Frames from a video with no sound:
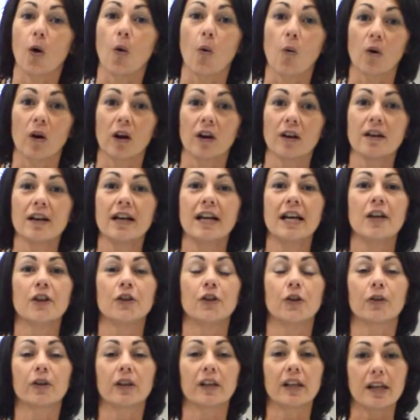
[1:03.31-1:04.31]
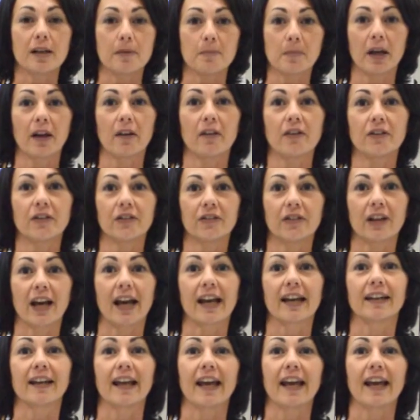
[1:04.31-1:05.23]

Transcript: or you can email us at